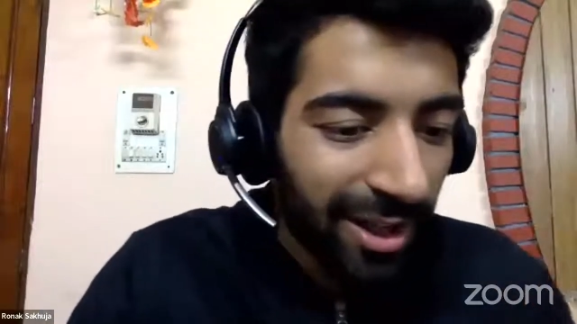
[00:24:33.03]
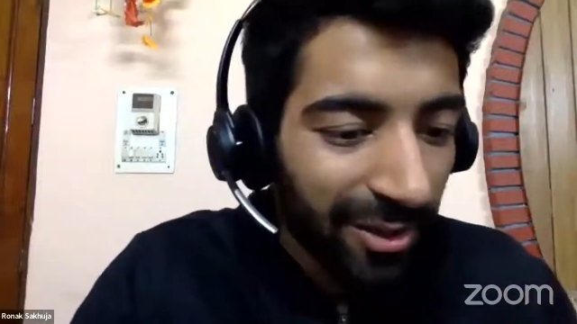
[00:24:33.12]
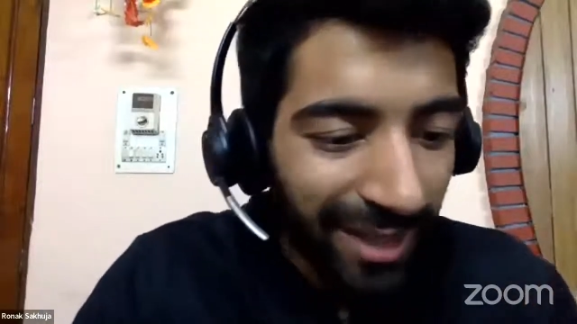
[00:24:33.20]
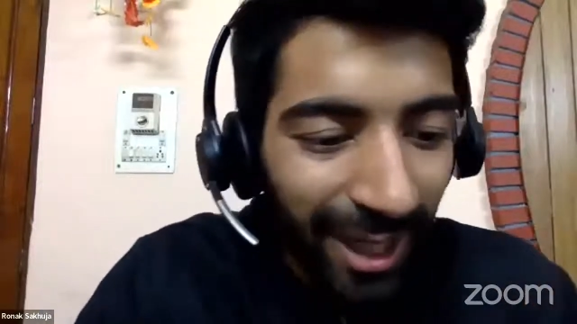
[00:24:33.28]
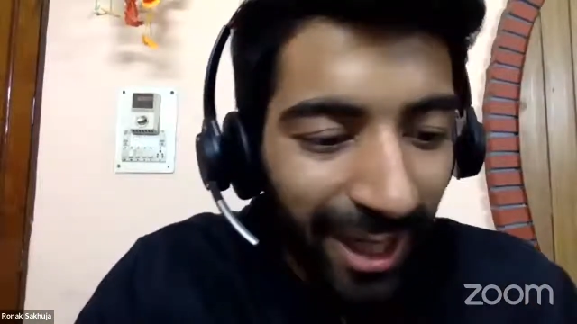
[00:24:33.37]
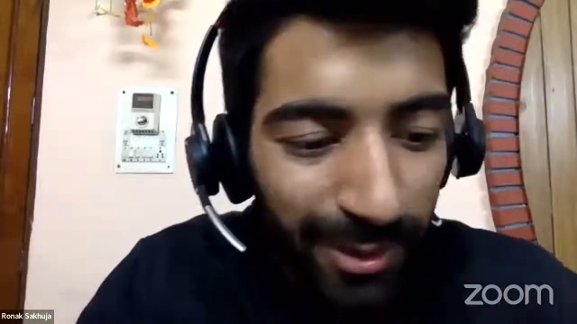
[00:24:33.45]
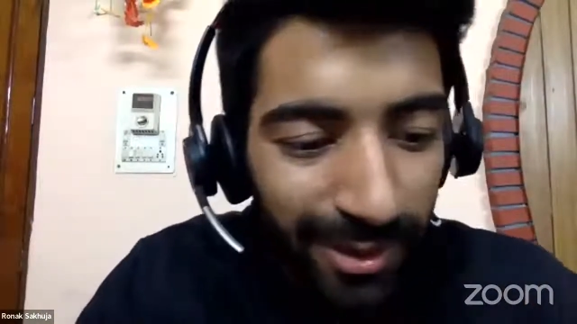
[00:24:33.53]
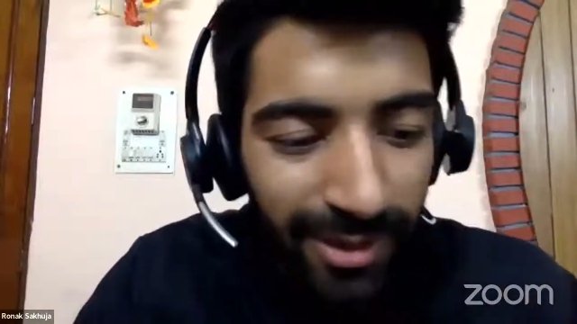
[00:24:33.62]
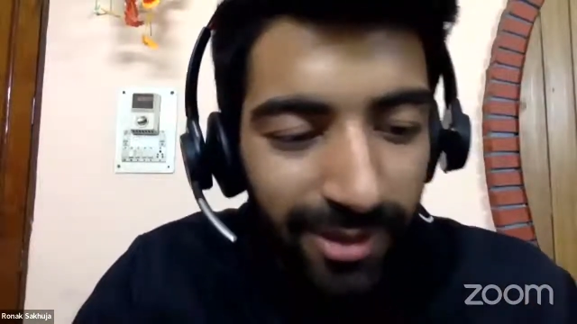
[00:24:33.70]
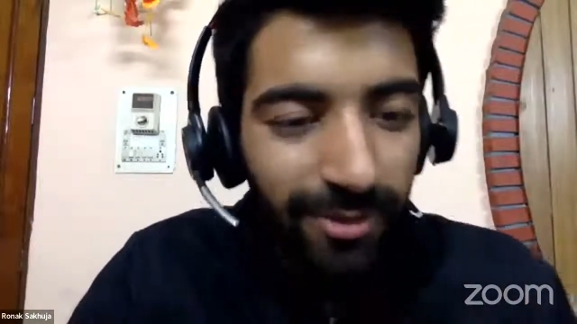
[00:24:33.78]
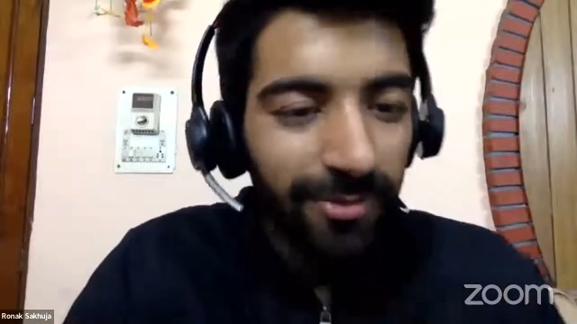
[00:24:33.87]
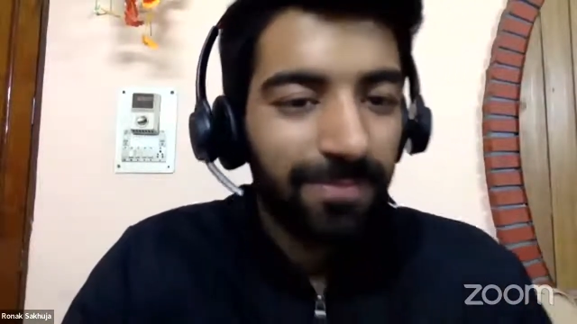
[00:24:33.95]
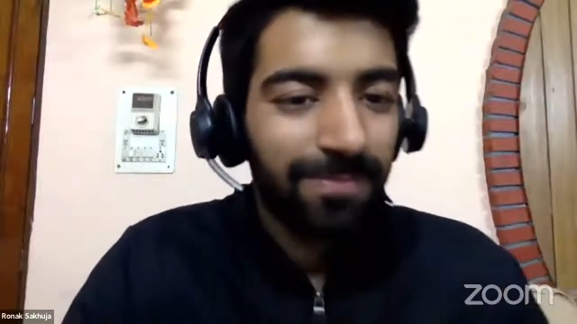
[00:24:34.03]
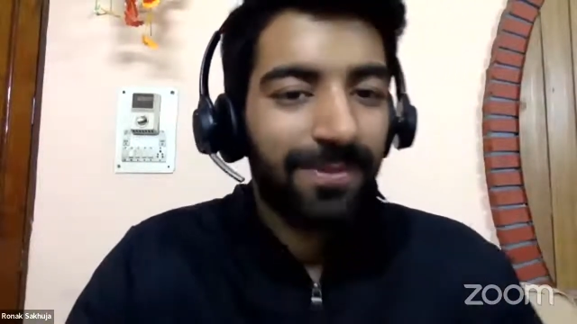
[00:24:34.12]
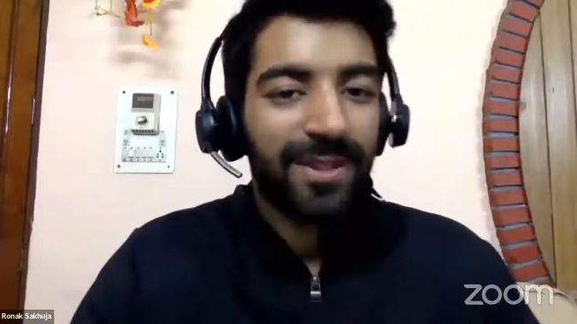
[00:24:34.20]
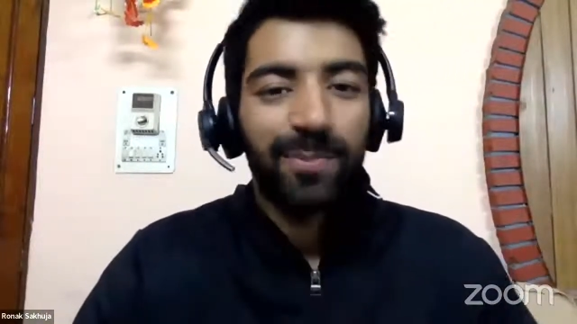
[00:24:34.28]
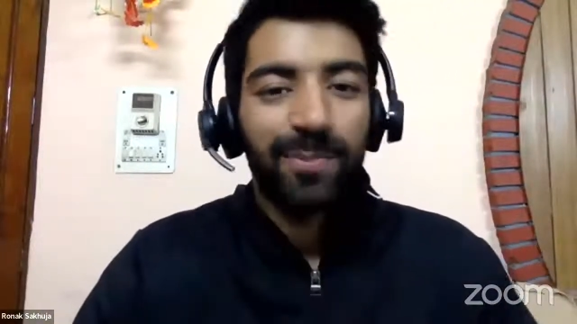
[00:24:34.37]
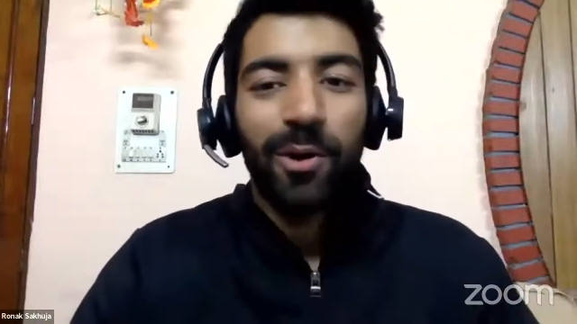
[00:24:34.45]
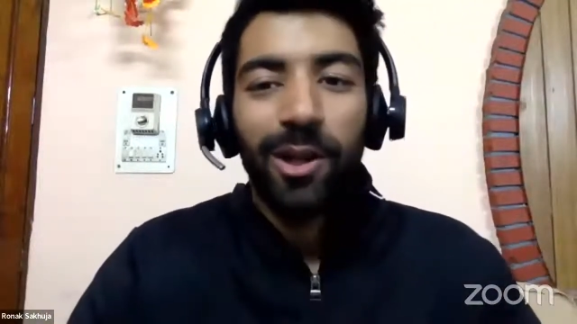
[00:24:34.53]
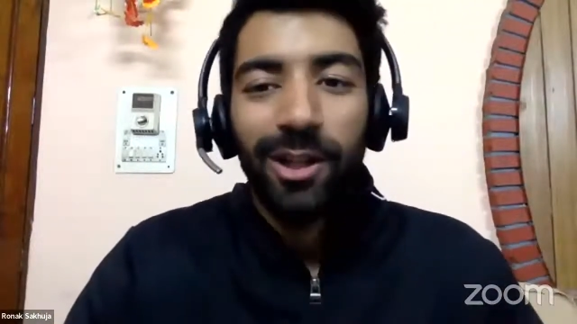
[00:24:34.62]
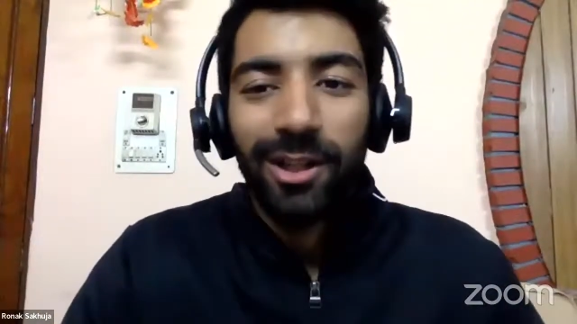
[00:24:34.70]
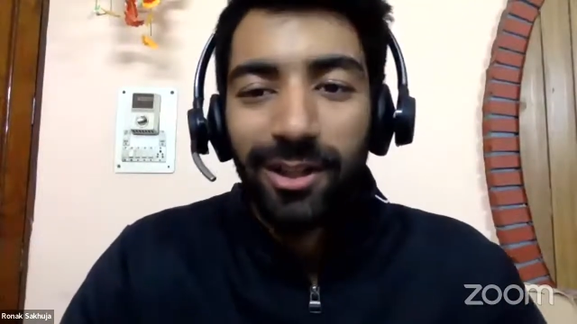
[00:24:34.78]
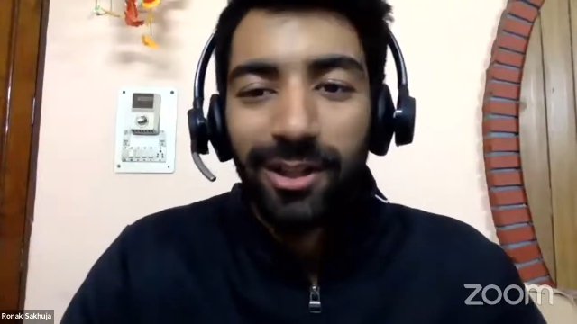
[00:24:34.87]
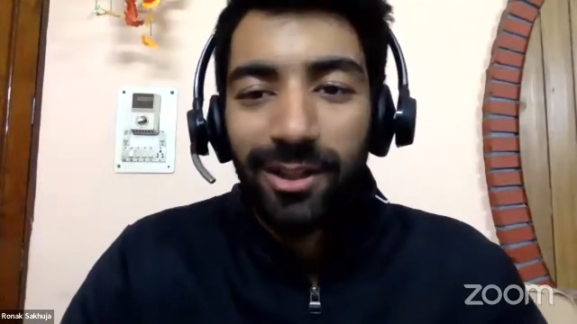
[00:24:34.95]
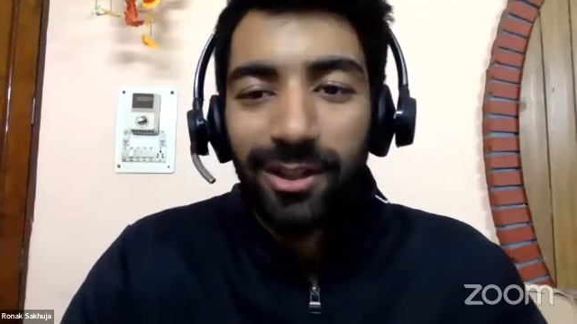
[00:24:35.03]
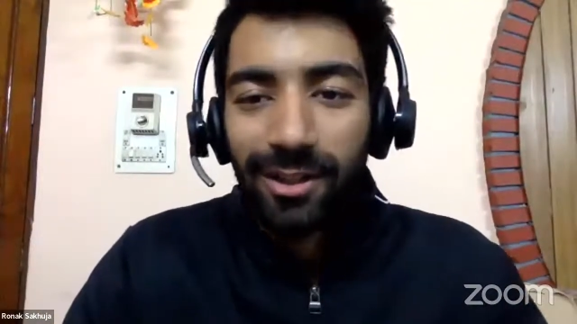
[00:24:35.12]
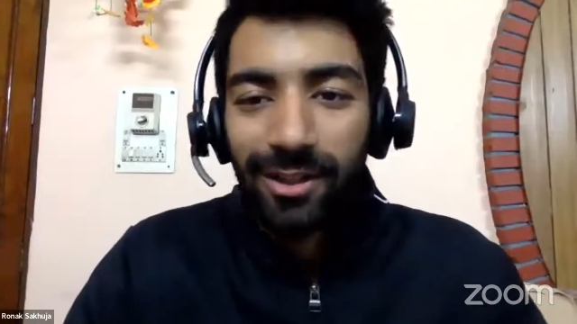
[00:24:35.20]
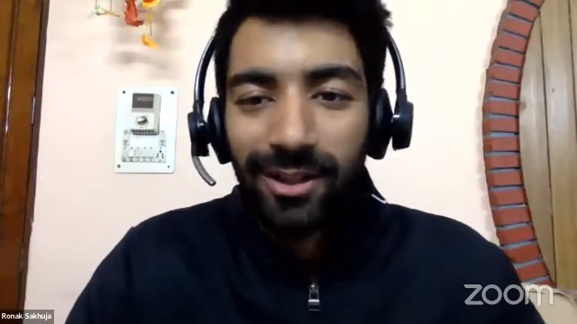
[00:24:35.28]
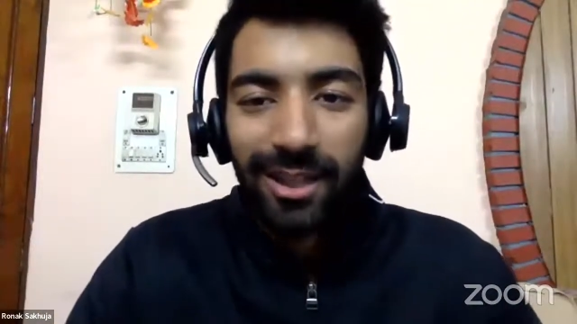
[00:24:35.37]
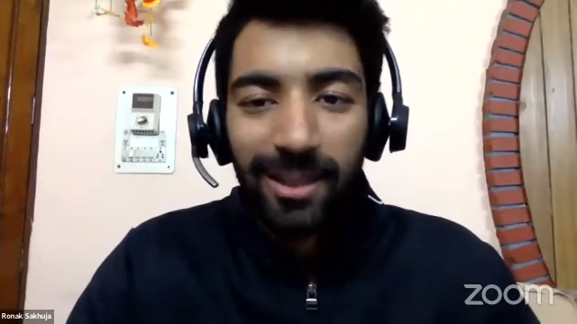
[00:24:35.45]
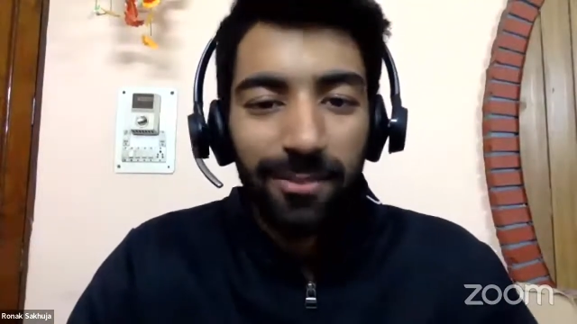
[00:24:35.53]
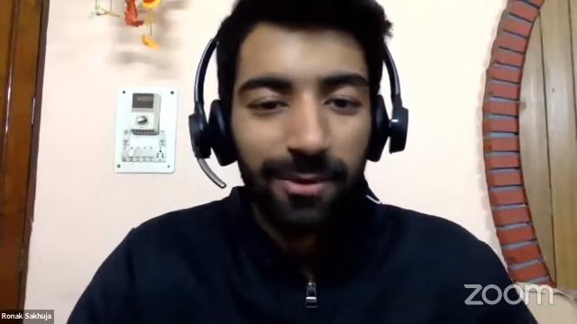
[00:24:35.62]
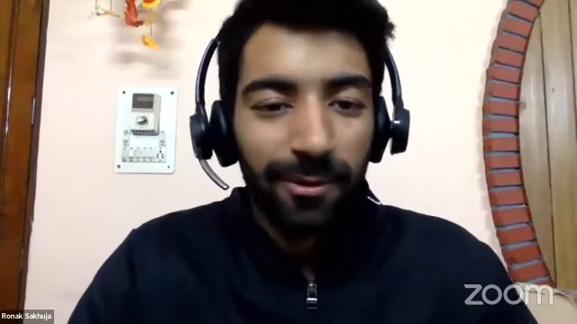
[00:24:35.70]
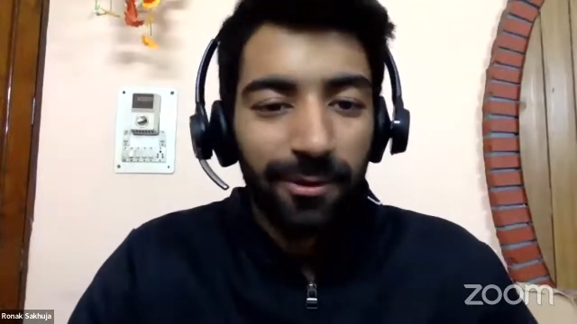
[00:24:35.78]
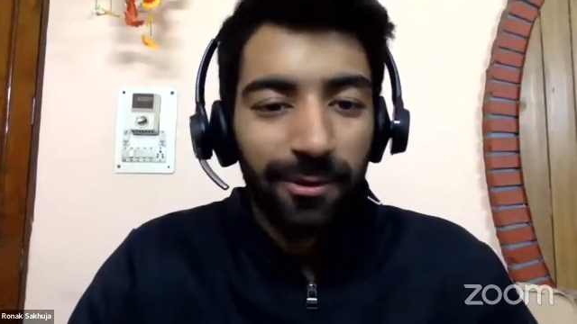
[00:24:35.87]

So that was a small glimpse of.